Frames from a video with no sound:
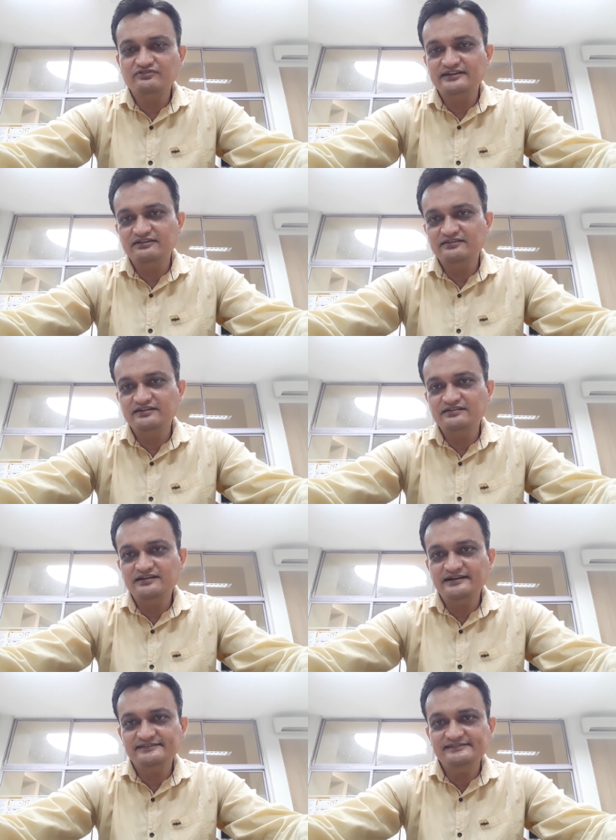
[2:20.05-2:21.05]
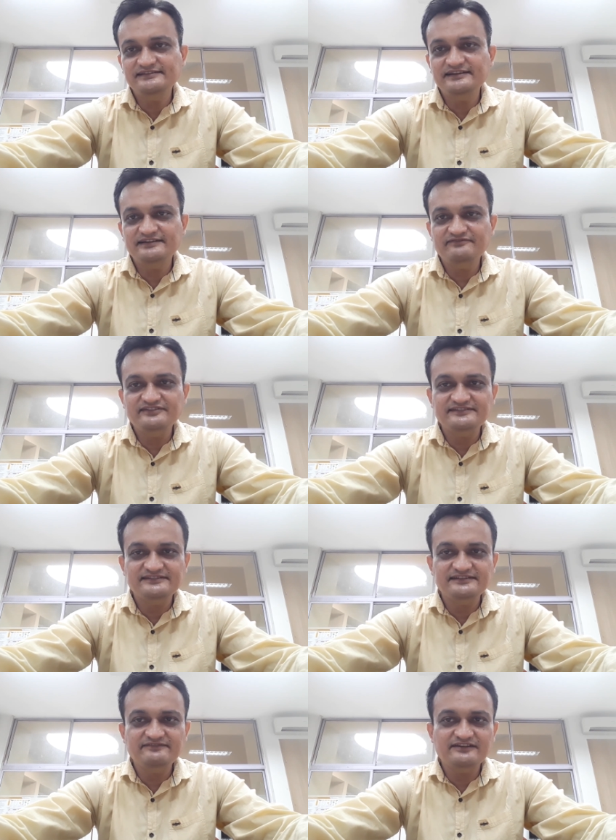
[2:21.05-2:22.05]
calculate ICA and
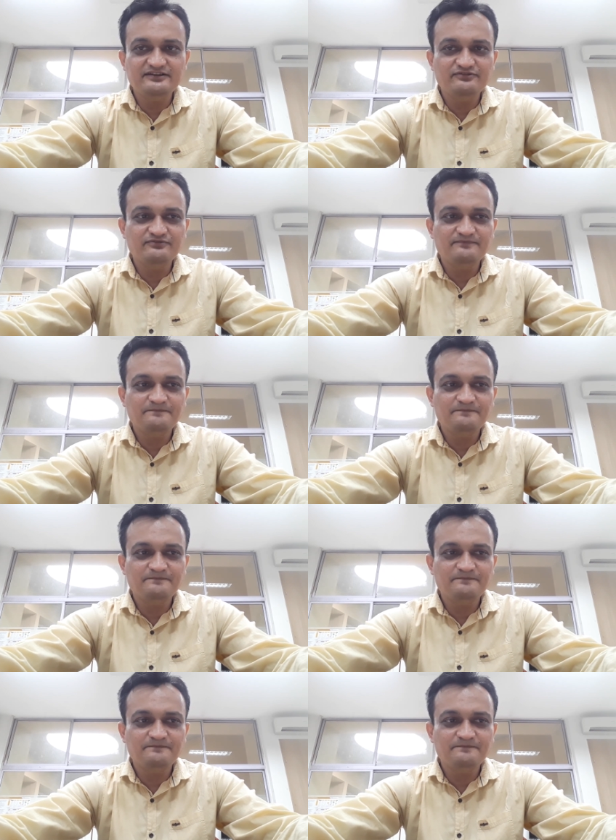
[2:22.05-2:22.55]
VCE value.